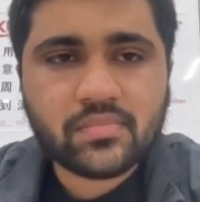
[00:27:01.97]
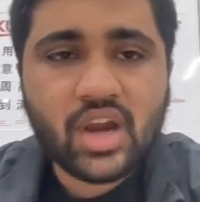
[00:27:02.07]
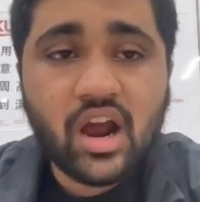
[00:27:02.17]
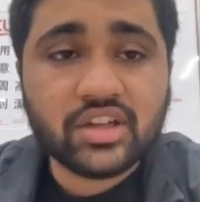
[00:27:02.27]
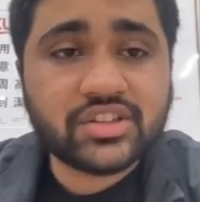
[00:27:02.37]

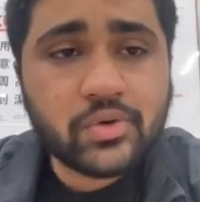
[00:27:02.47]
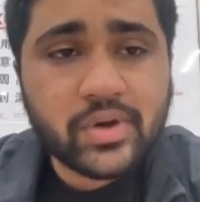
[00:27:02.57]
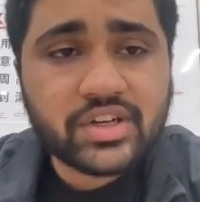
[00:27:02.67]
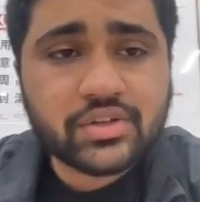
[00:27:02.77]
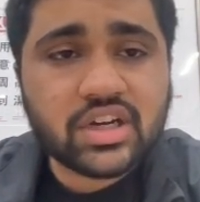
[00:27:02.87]
Another
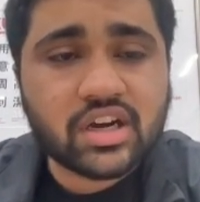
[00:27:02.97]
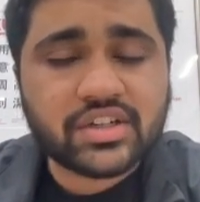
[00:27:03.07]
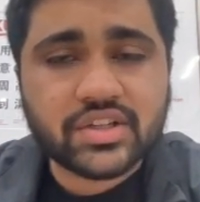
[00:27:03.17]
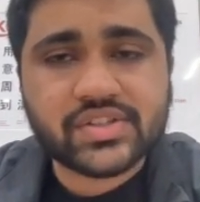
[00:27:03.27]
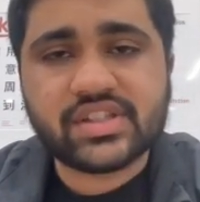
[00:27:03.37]
way to
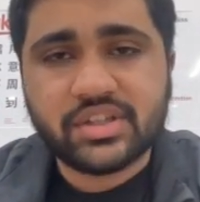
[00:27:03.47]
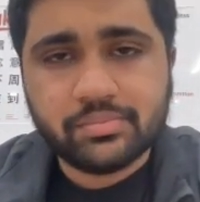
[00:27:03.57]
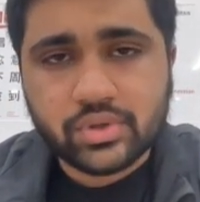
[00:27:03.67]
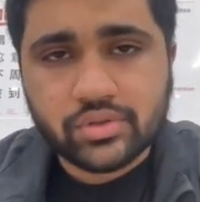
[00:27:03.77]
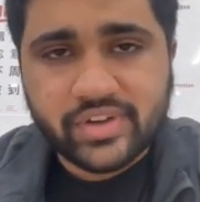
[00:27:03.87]
continuously
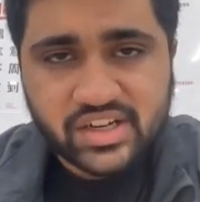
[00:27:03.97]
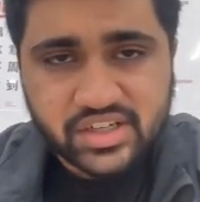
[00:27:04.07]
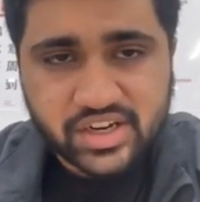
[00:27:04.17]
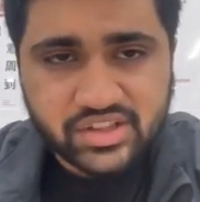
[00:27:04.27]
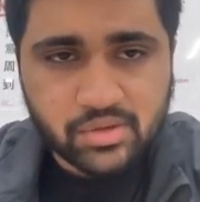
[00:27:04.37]
improve and
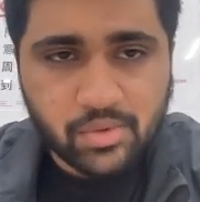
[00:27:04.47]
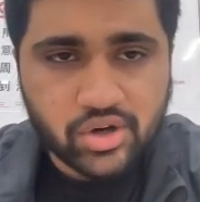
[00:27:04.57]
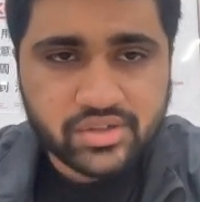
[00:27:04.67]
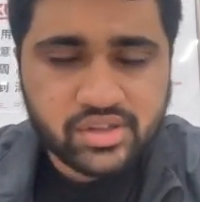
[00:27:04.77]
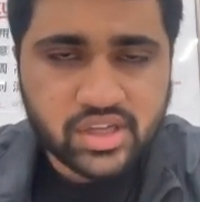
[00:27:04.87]
train the
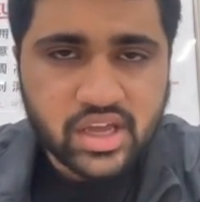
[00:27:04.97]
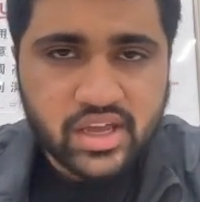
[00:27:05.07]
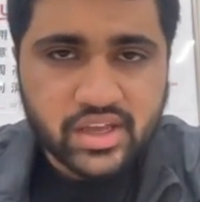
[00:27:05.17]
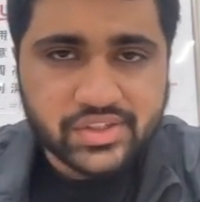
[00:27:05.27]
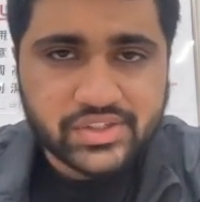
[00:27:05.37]
model
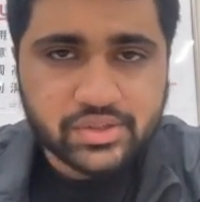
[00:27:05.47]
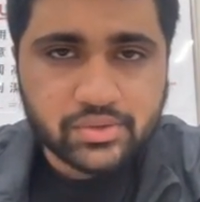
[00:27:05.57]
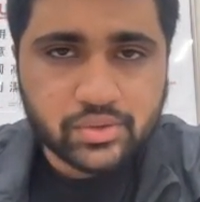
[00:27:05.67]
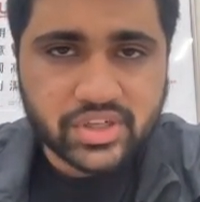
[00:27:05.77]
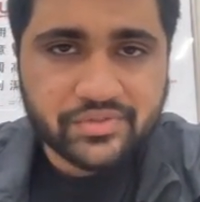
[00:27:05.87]
is
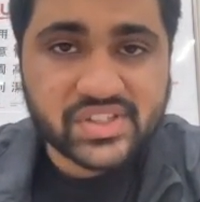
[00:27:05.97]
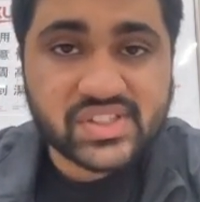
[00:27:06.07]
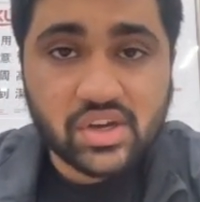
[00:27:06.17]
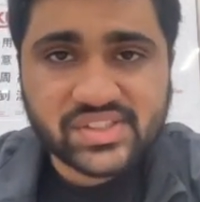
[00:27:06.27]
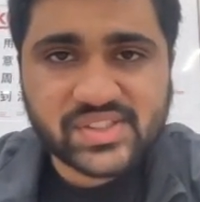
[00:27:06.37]
to give a
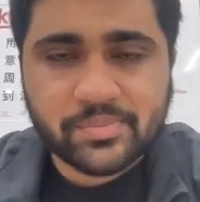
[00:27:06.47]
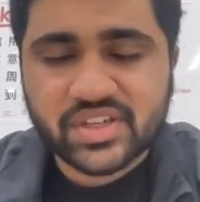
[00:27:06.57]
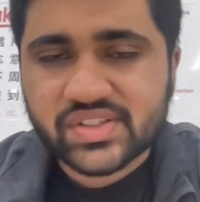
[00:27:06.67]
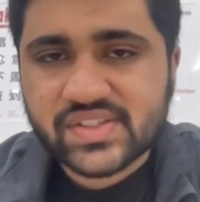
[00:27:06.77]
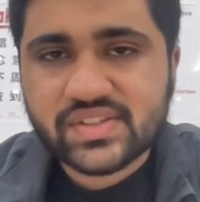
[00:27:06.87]
search
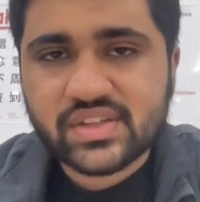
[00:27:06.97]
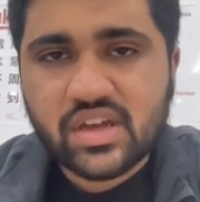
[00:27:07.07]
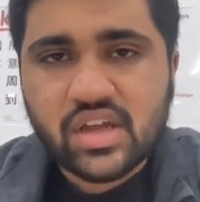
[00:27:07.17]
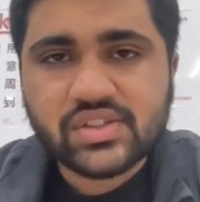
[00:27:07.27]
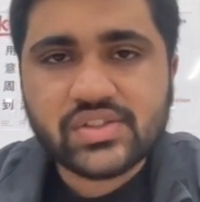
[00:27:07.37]
space.
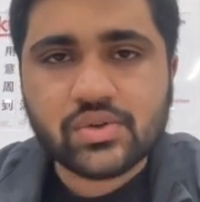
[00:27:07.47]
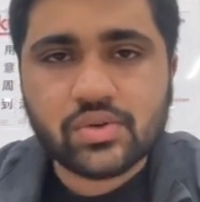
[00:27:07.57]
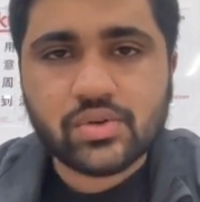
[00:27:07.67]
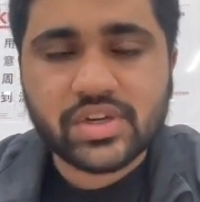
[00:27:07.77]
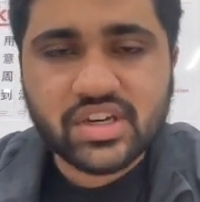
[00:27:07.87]

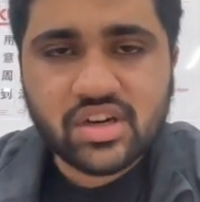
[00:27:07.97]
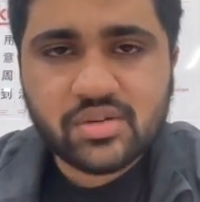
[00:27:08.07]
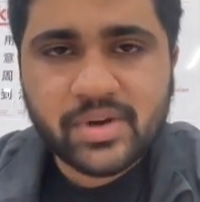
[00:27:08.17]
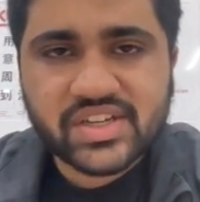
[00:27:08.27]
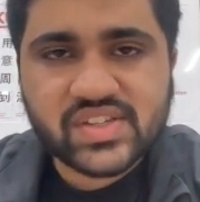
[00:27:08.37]
So, here
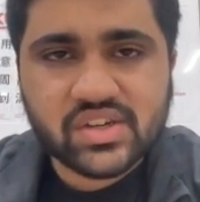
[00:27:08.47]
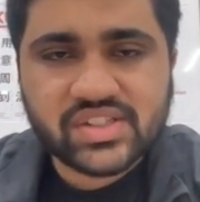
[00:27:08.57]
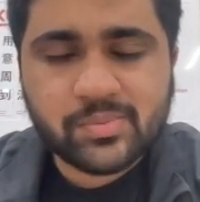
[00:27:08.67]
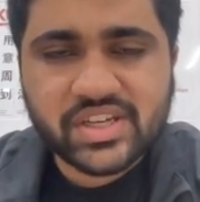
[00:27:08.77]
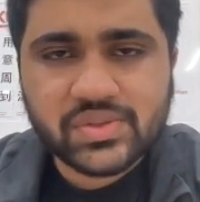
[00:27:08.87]
by search
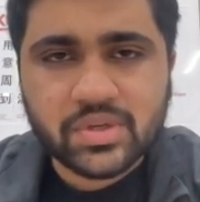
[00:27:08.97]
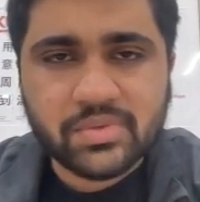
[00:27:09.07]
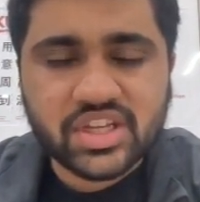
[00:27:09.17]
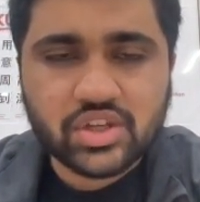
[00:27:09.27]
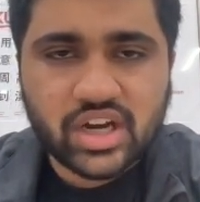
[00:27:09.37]
space, we
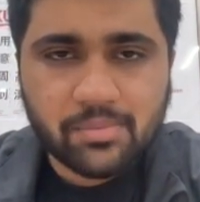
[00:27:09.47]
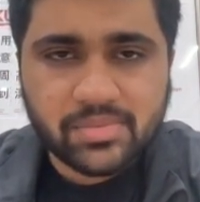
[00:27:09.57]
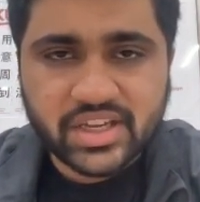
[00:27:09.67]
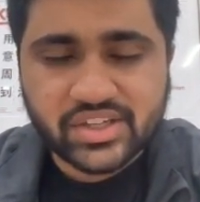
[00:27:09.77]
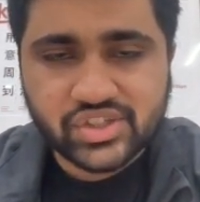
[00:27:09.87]
mean your
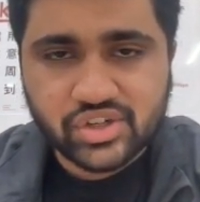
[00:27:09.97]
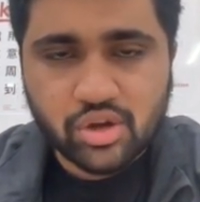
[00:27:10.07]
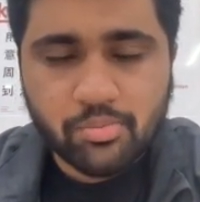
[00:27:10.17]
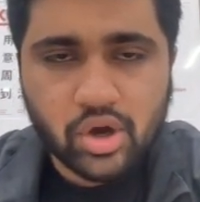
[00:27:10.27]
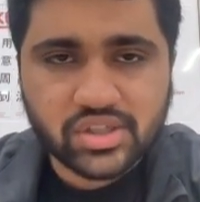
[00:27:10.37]
application
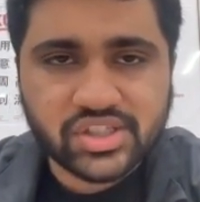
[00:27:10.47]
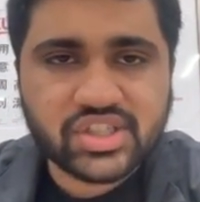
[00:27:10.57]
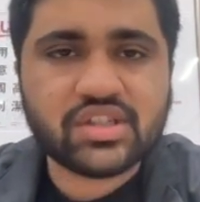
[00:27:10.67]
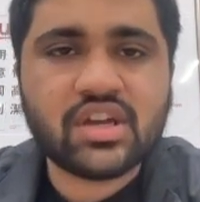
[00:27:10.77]
topology.